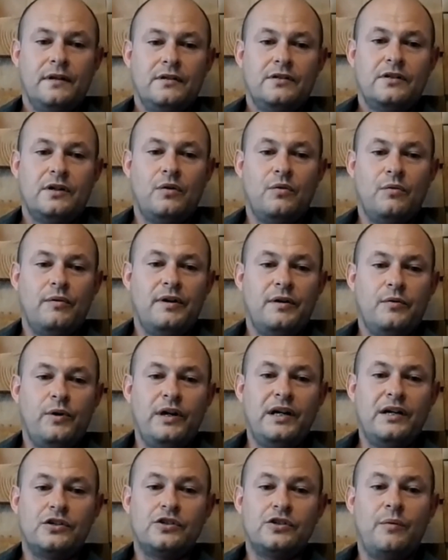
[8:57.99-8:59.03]
So
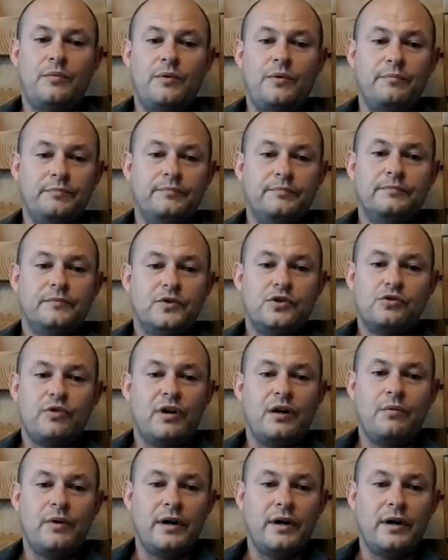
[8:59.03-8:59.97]
we can stop them straight